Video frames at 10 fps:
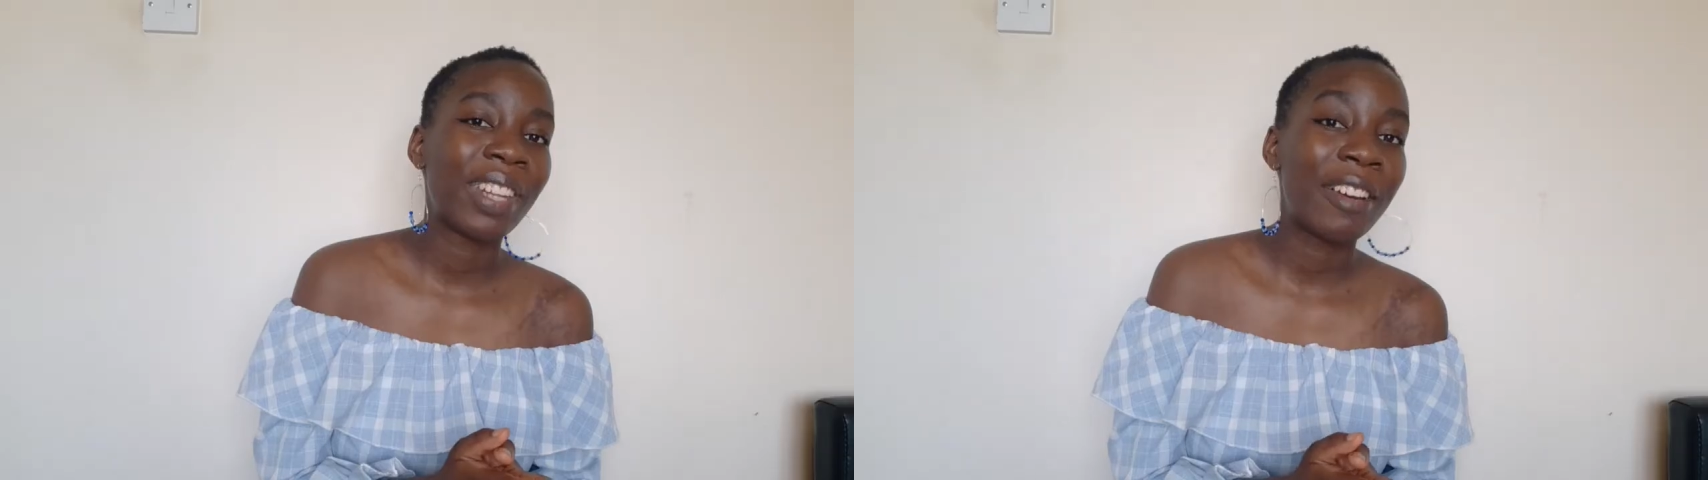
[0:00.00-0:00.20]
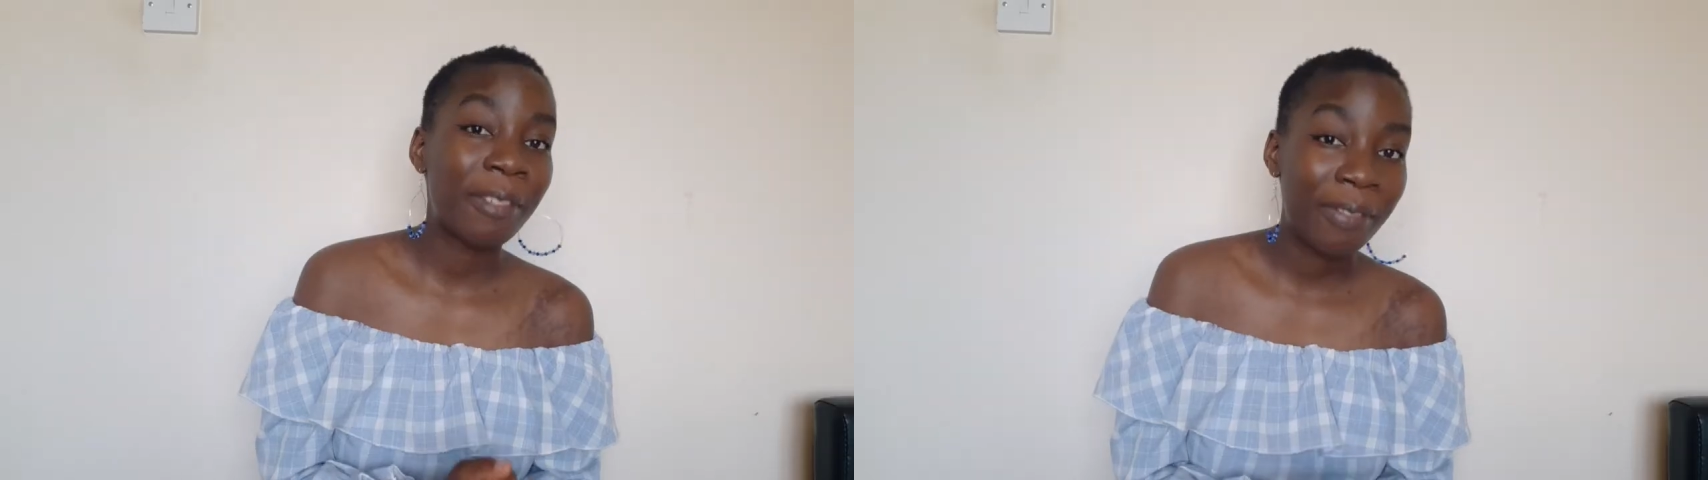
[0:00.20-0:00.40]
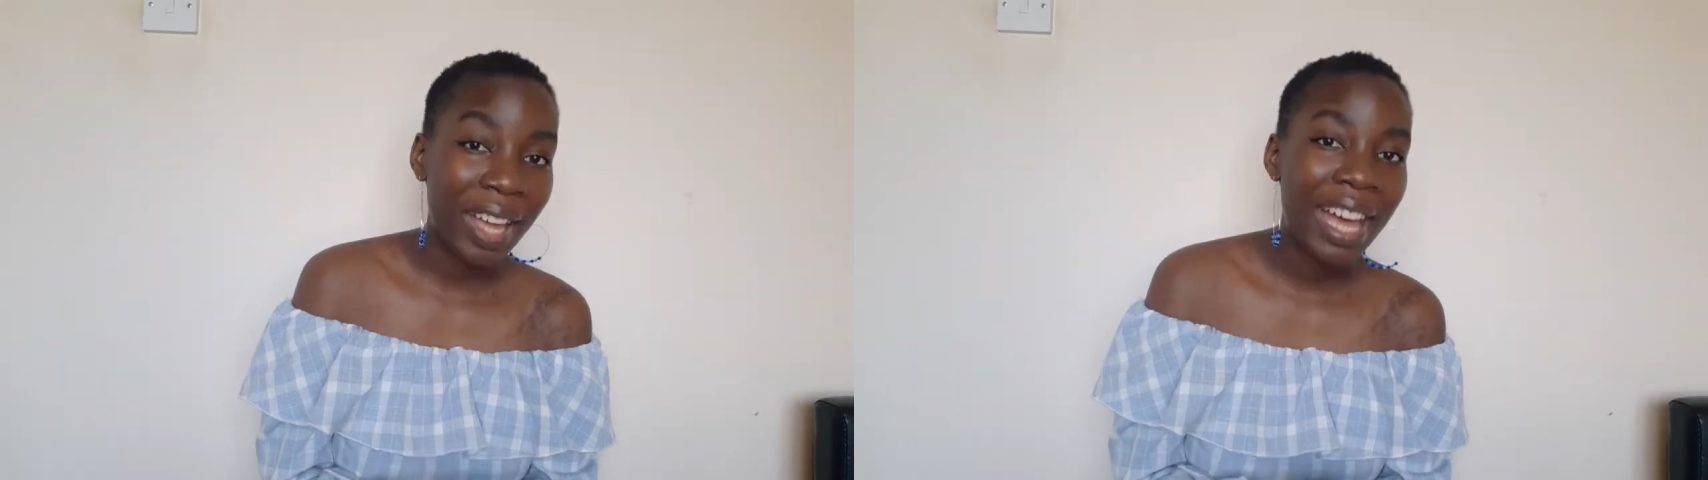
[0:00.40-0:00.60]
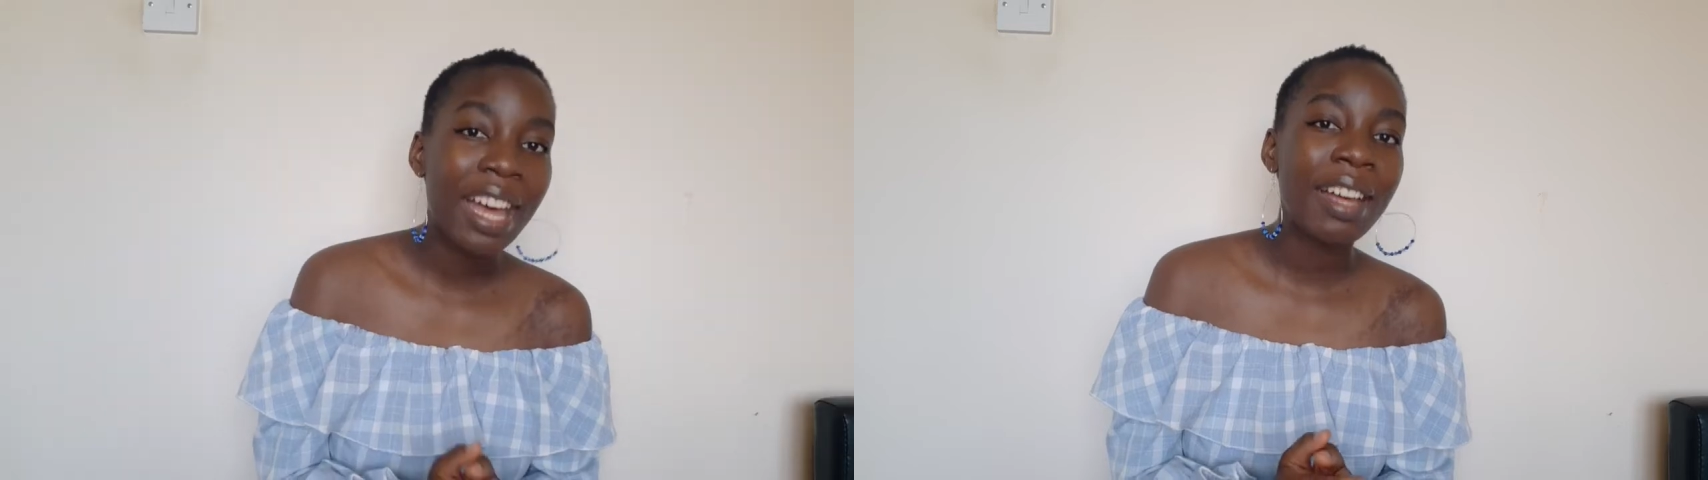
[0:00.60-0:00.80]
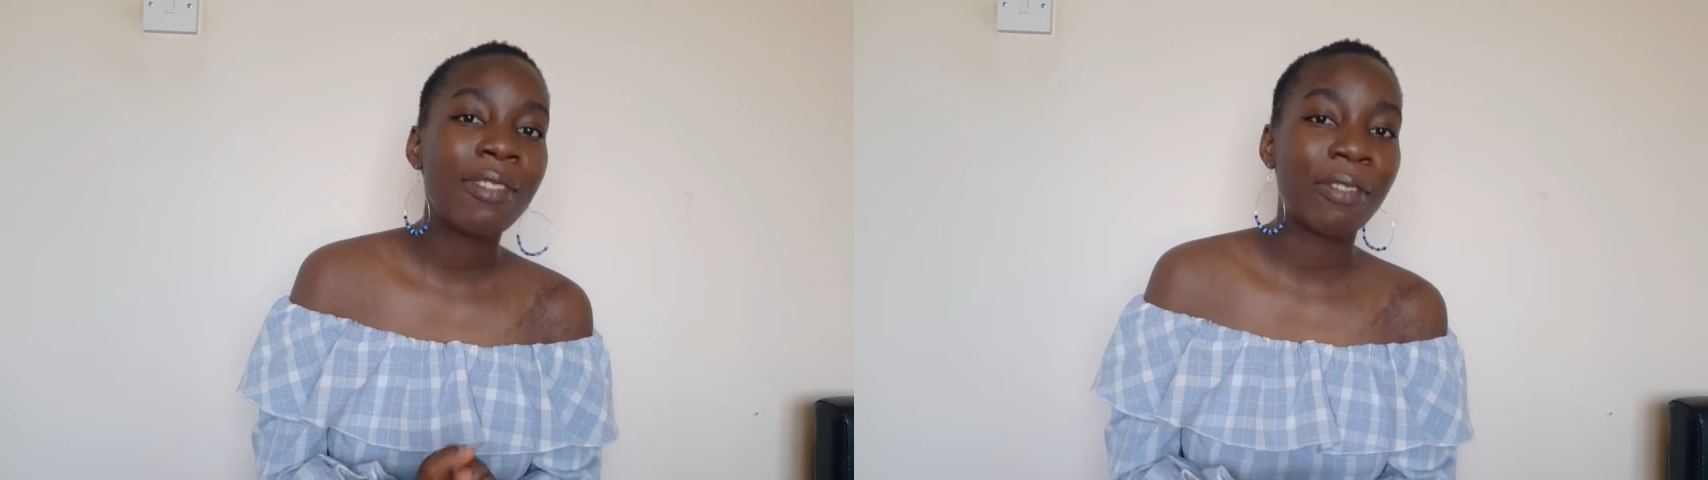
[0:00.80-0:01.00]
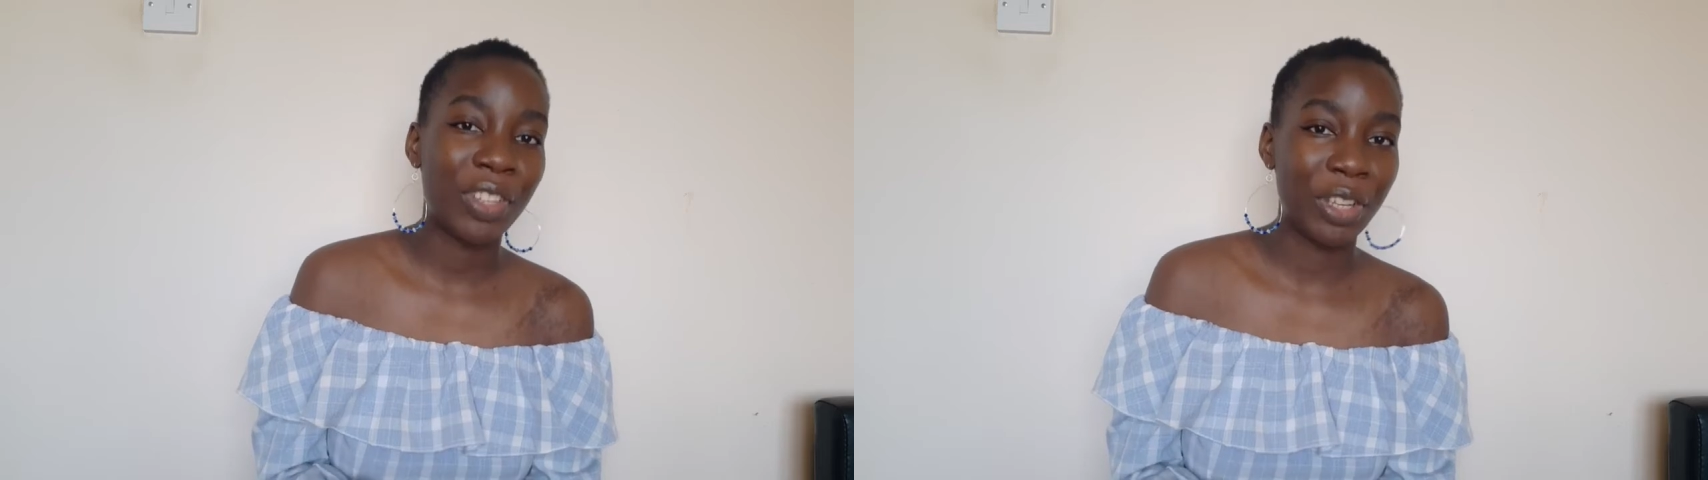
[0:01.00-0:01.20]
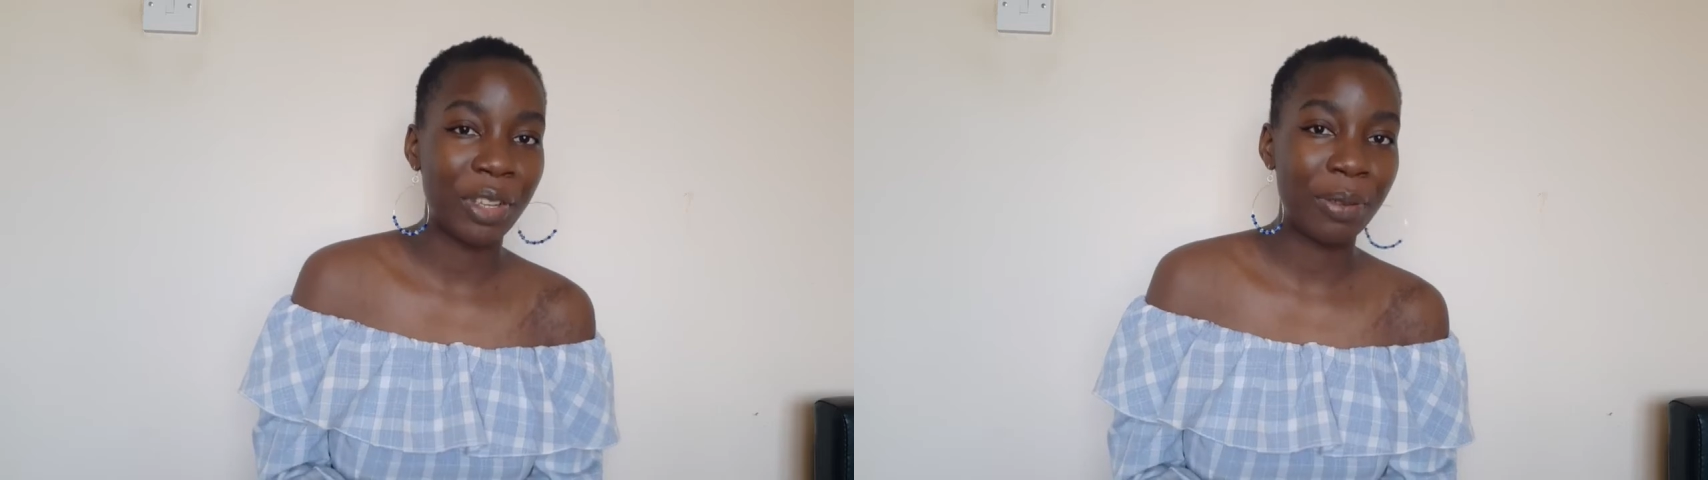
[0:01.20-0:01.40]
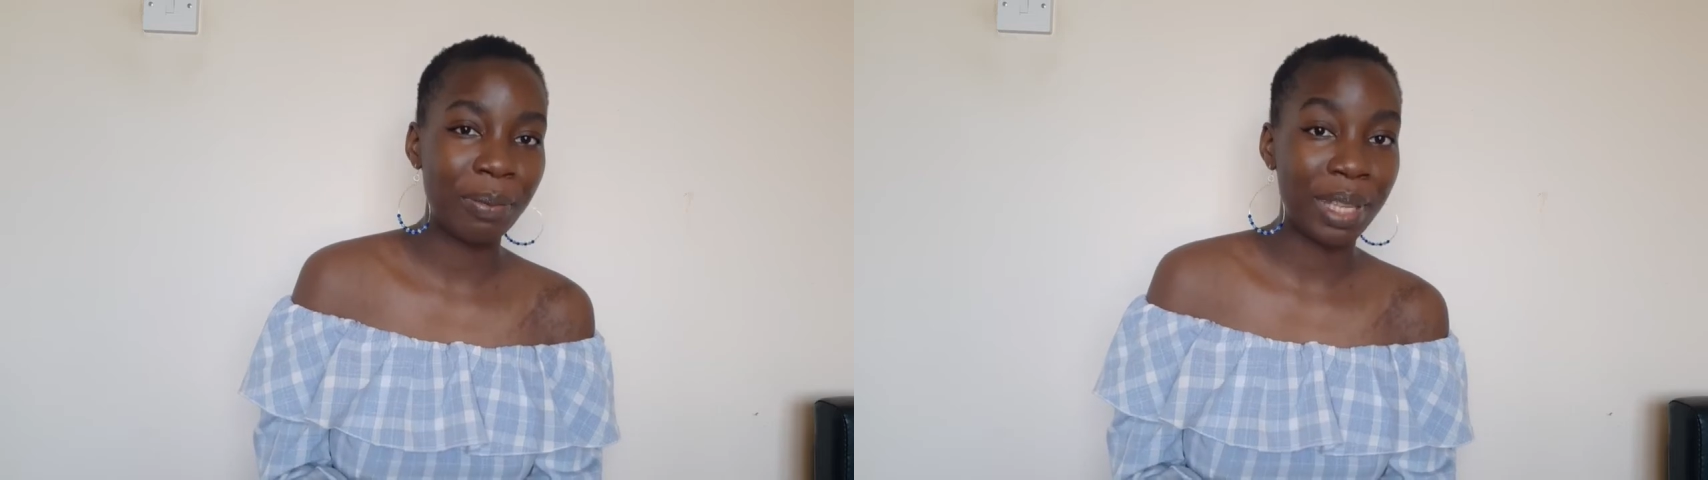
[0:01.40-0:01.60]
A fair few